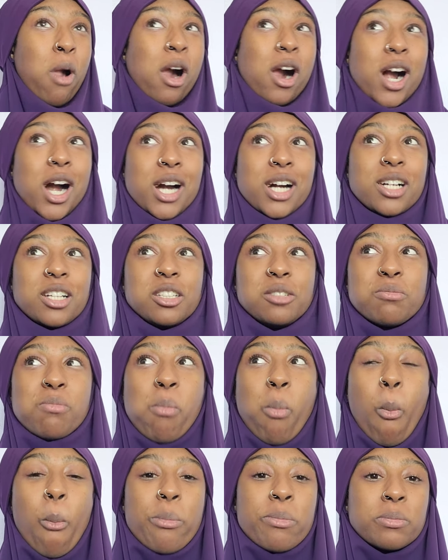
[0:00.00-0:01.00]
I
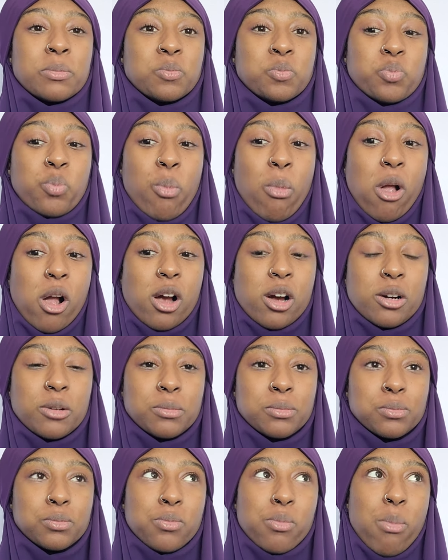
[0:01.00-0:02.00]

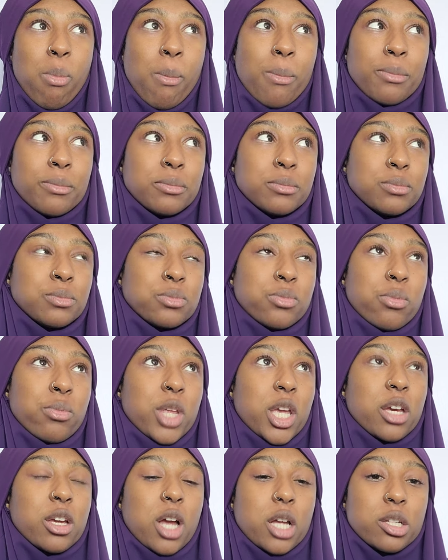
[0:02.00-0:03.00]

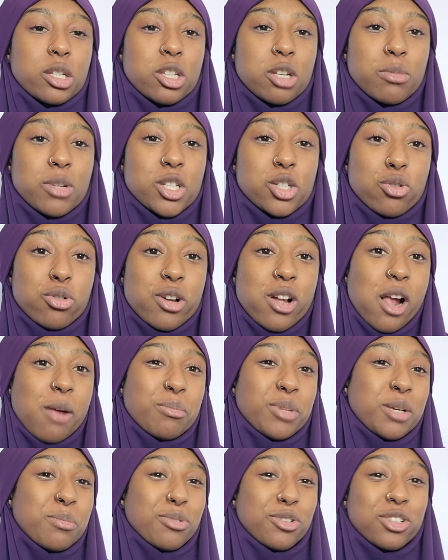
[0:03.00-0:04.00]
got to tell my story, and
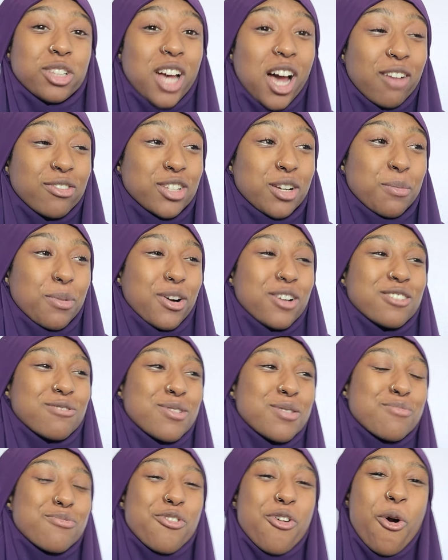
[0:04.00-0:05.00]
people laughed at parts.
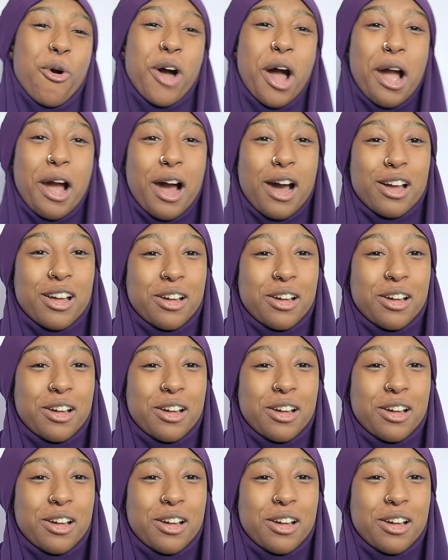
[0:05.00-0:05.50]
People were like,